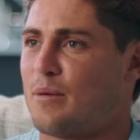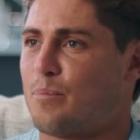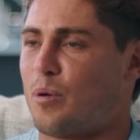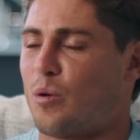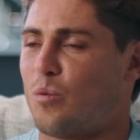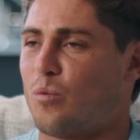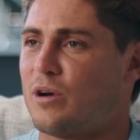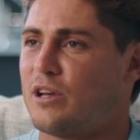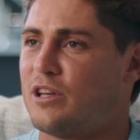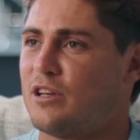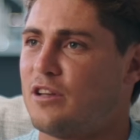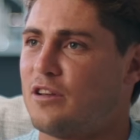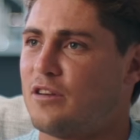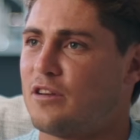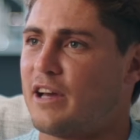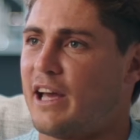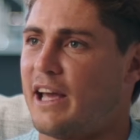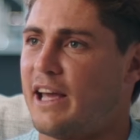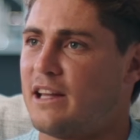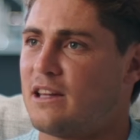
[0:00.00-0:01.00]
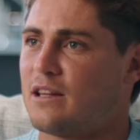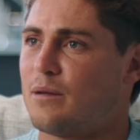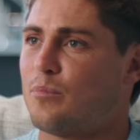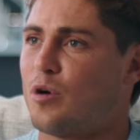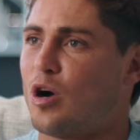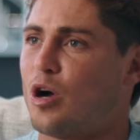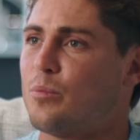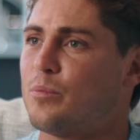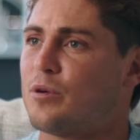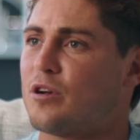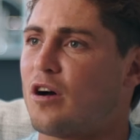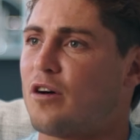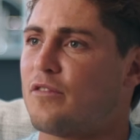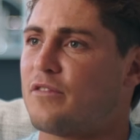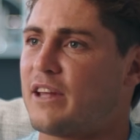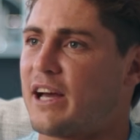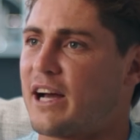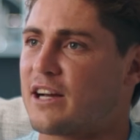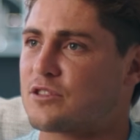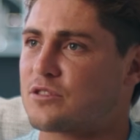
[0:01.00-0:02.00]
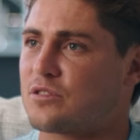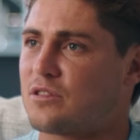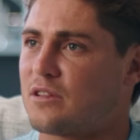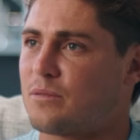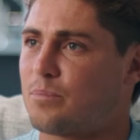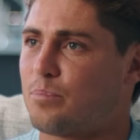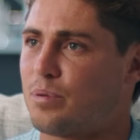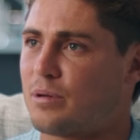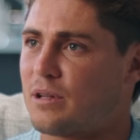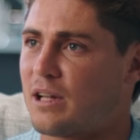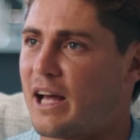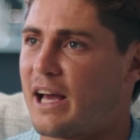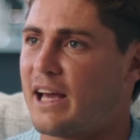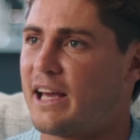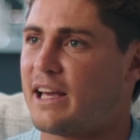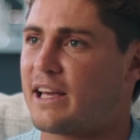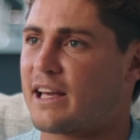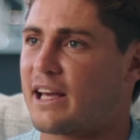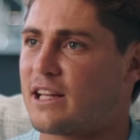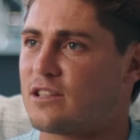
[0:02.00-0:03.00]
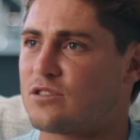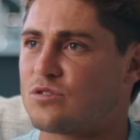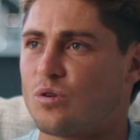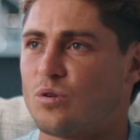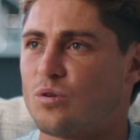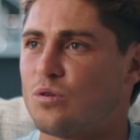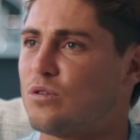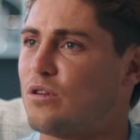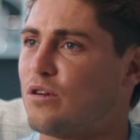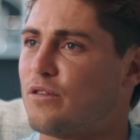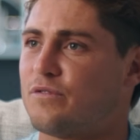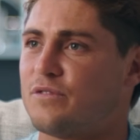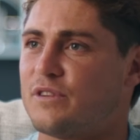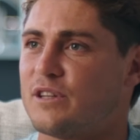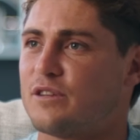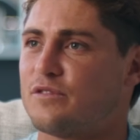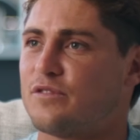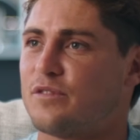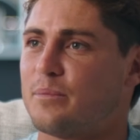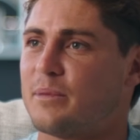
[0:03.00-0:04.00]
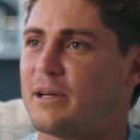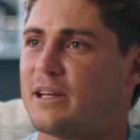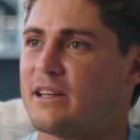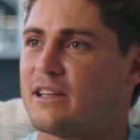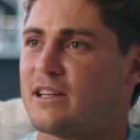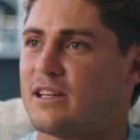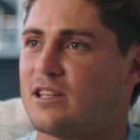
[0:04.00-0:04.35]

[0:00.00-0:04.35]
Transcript: But when you're in the moment of the actual playing, it's all or feel for me.